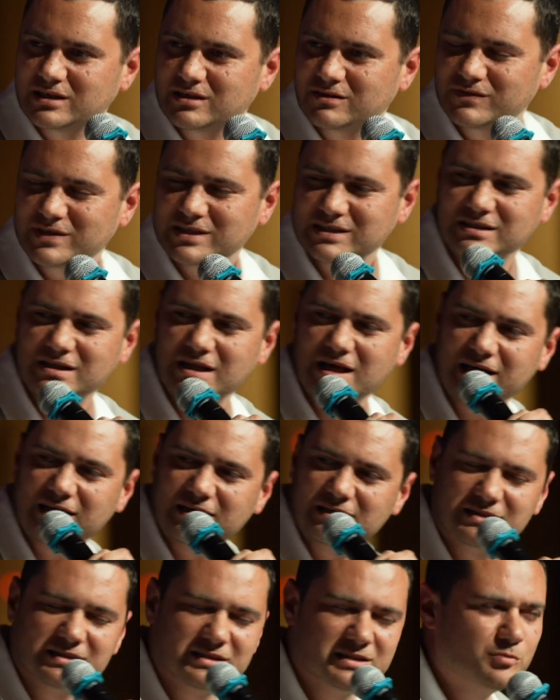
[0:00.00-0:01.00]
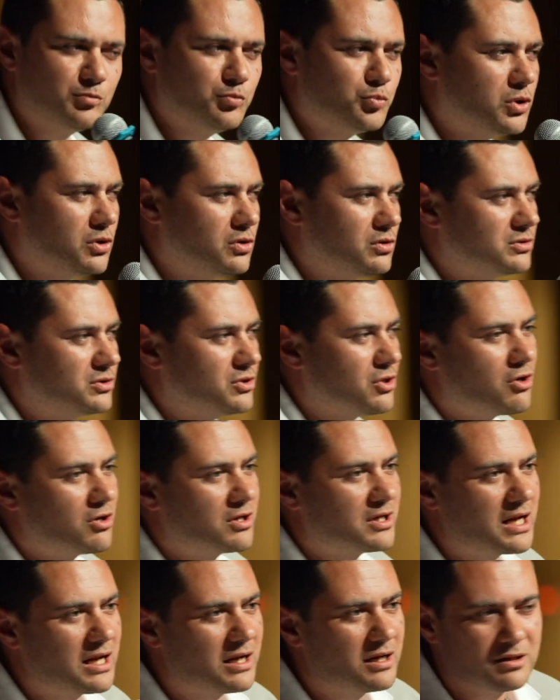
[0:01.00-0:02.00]
this like simple
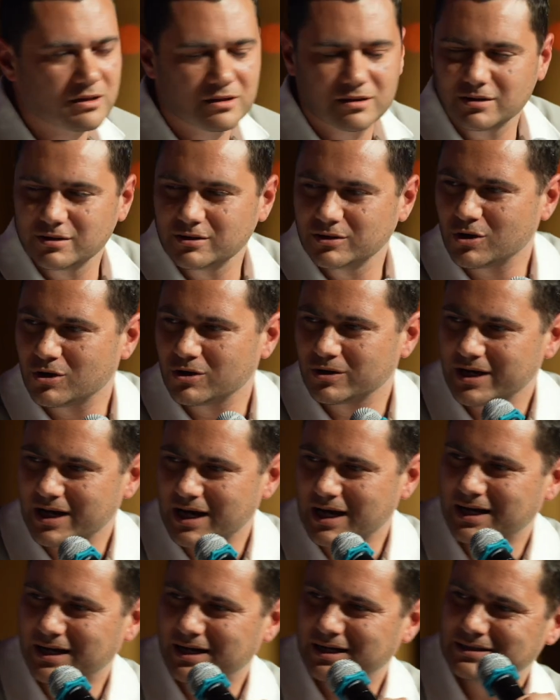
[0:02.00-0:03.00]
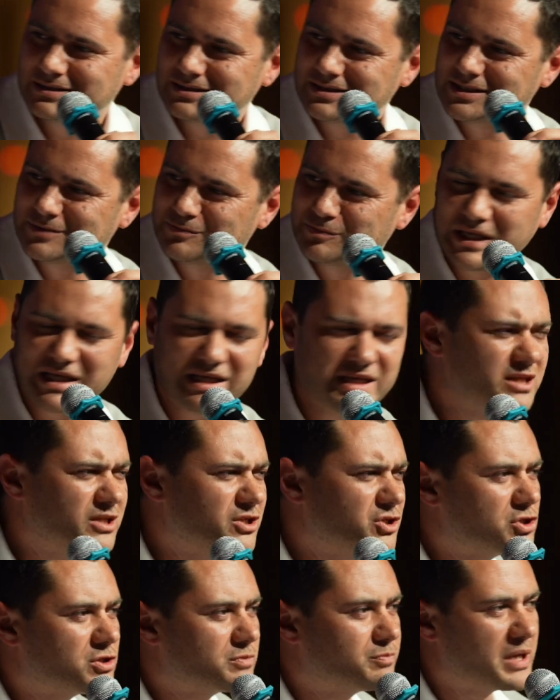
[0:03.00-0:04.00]
non-art
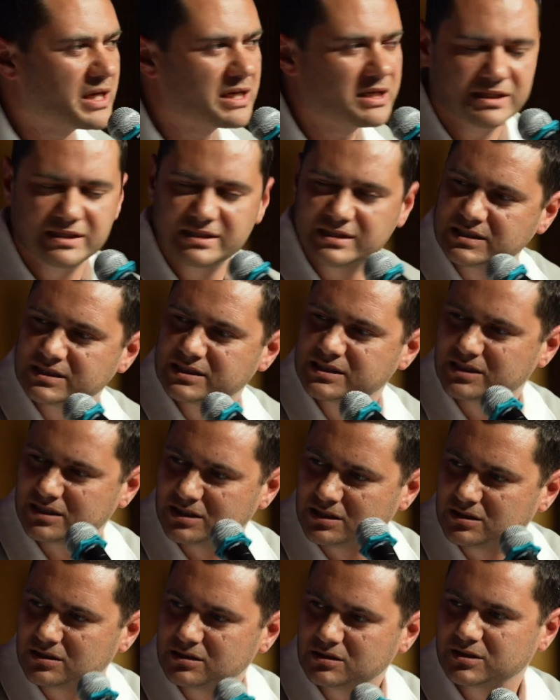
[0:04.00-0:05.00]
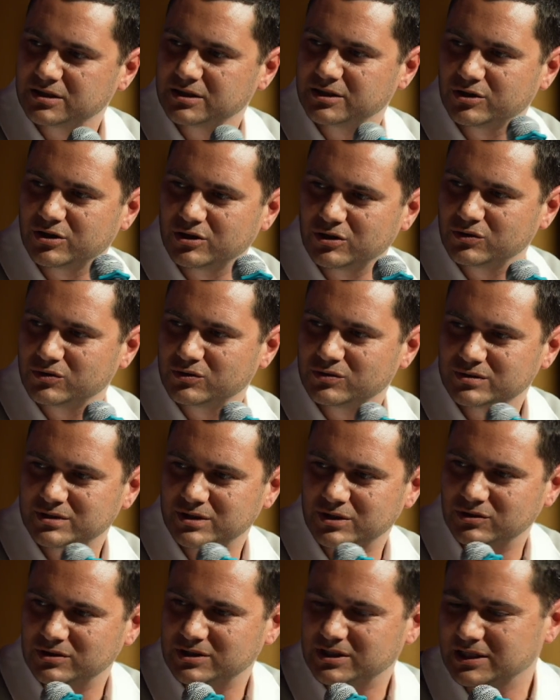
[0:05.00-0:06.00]
speech, but is still,
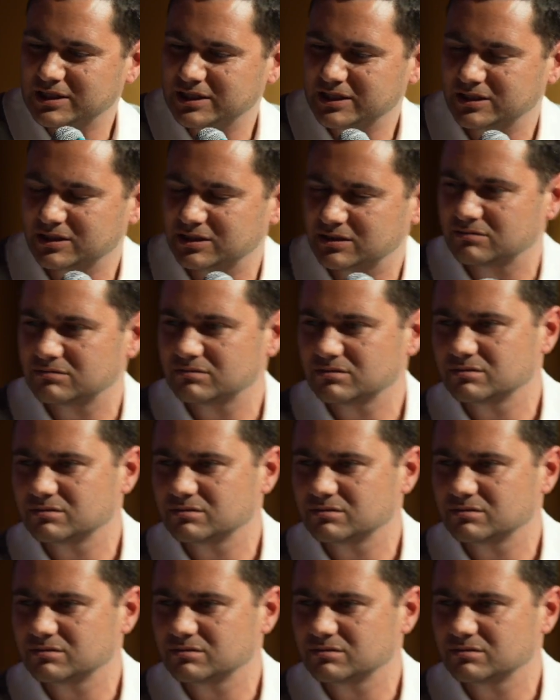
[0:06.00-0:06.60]
totally